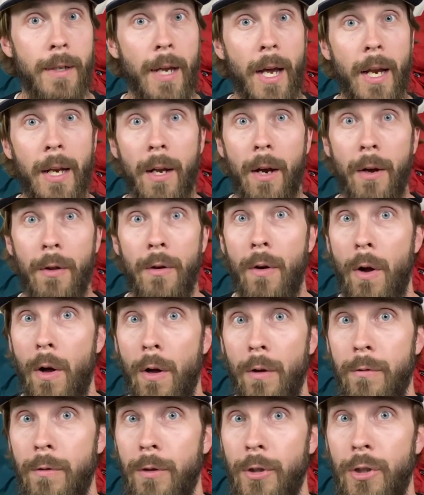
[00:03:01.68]
any other
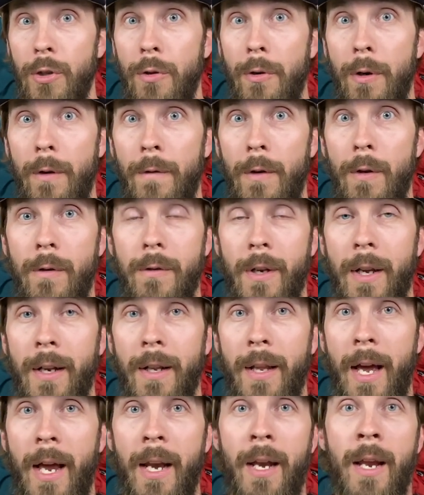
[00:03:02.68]
Ultra shoe reviews
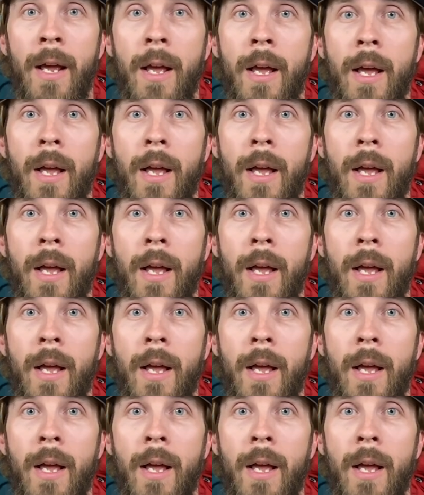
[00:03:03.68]
online,